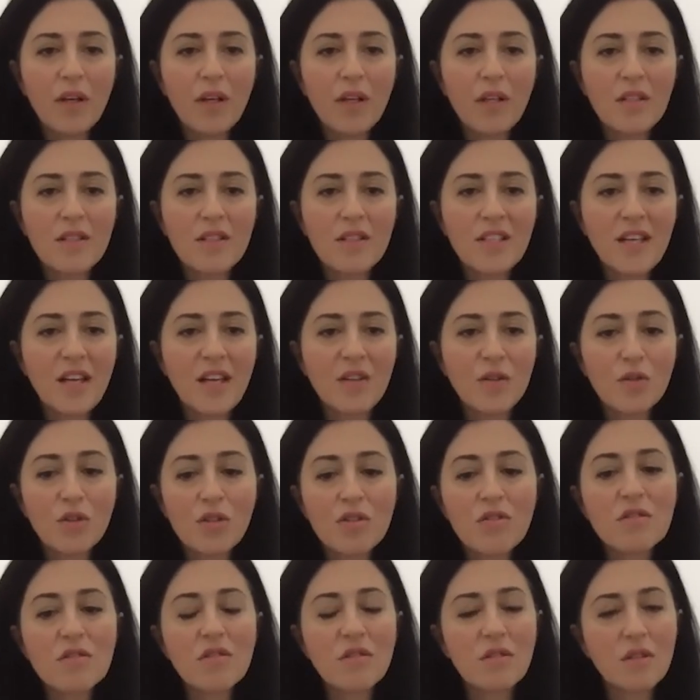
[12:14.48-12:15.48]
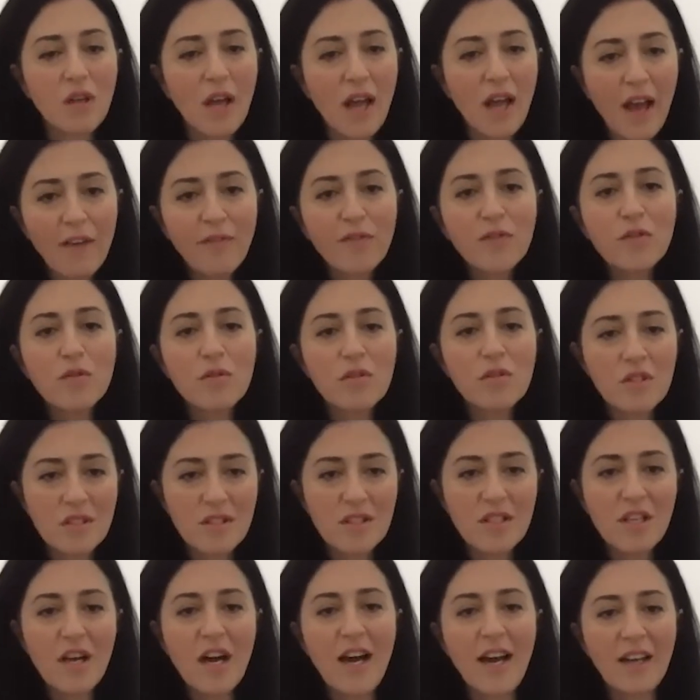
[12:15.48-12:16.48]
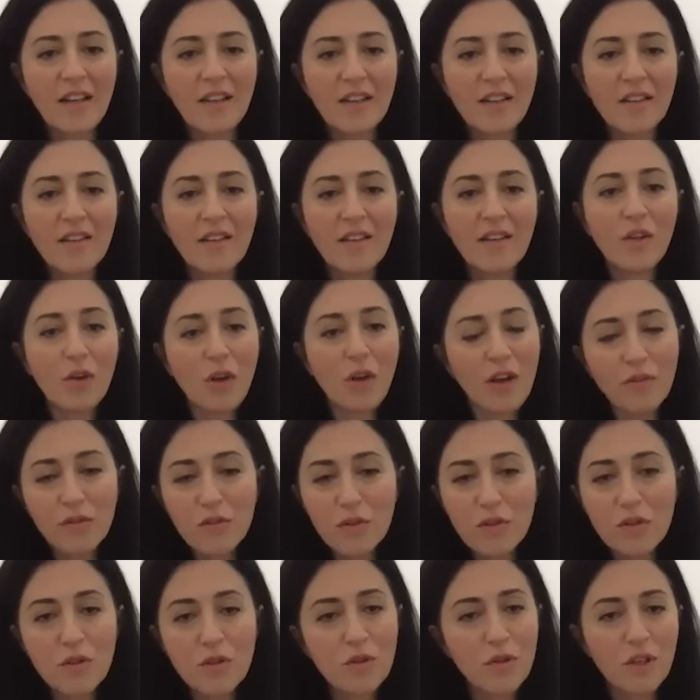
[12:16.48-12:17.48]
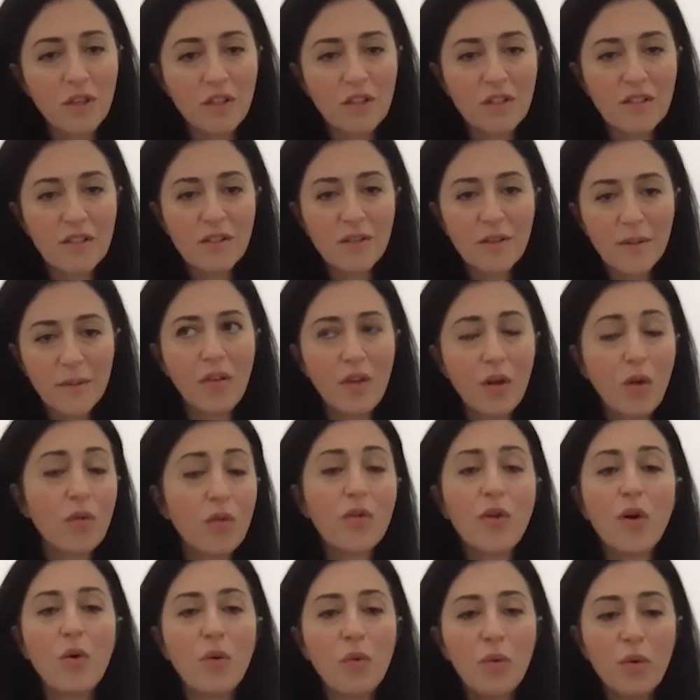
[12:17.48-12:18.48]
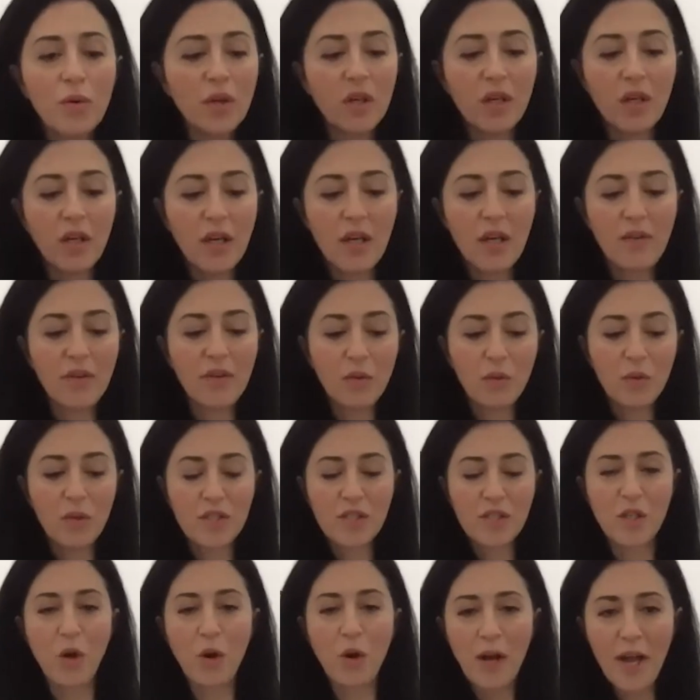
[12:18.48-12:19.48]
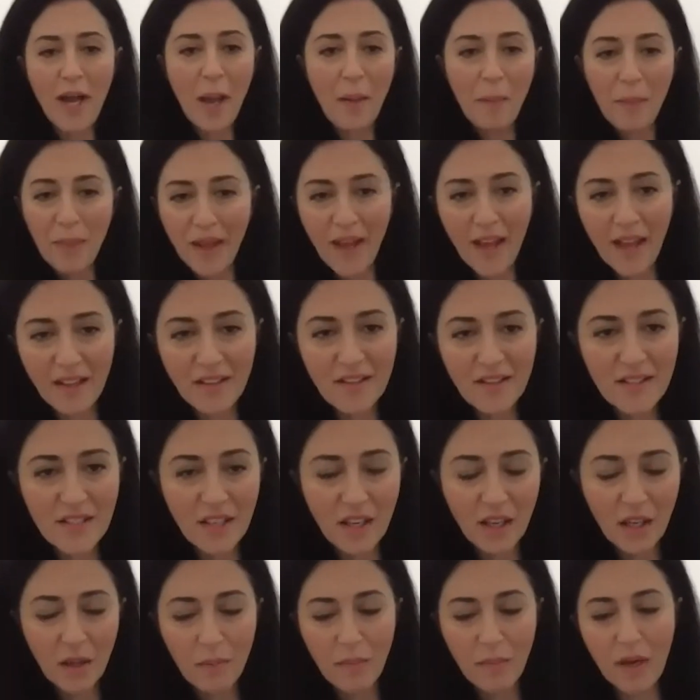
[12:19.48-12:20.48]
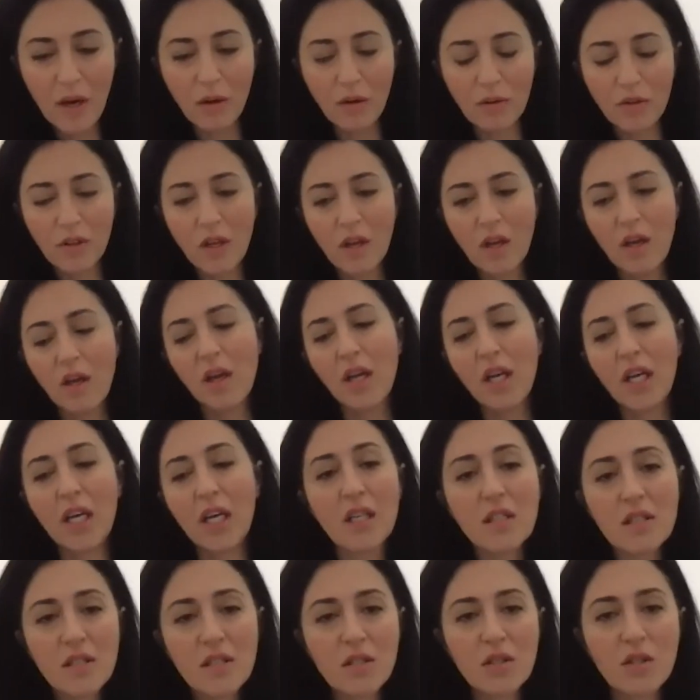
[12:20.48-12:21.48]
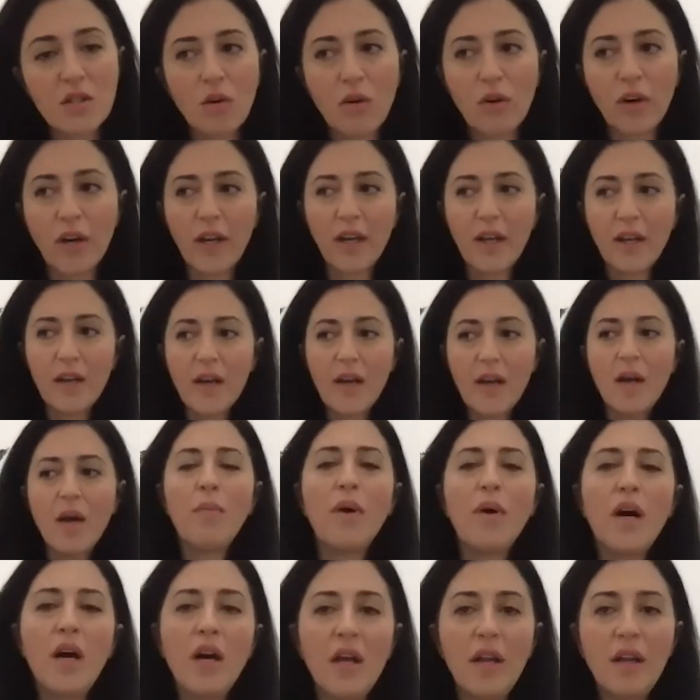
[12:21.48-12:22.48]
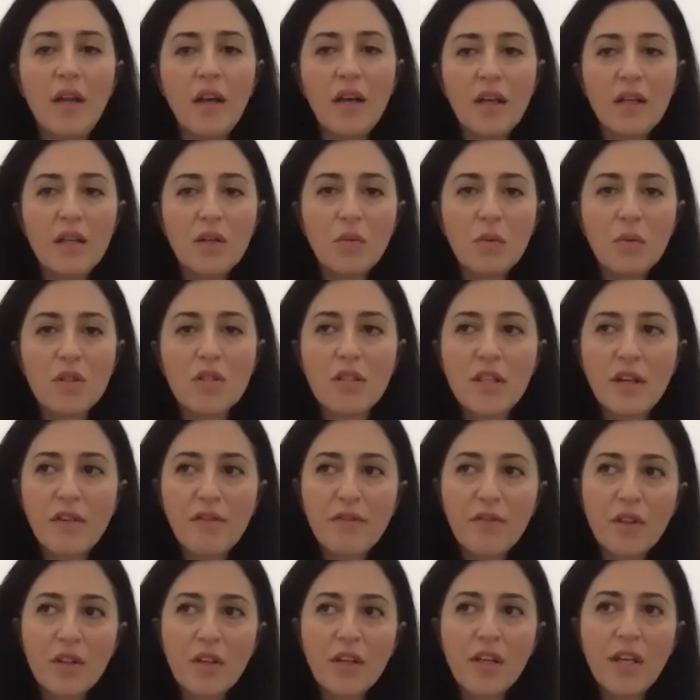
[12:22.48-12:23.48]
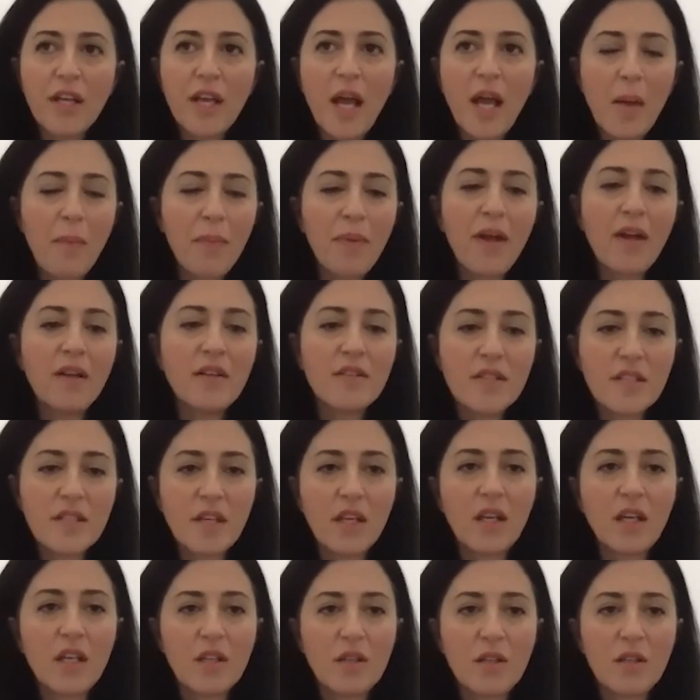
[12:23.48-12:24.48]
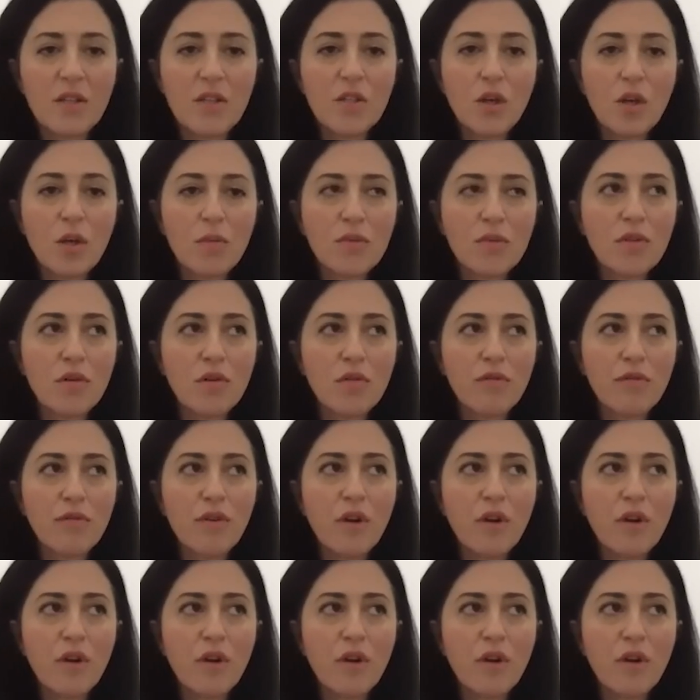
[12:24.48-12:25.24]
He said, you just have to decide and you have to do it. And although there was no happy ending about his story, but it was definitely a happy ending in terms of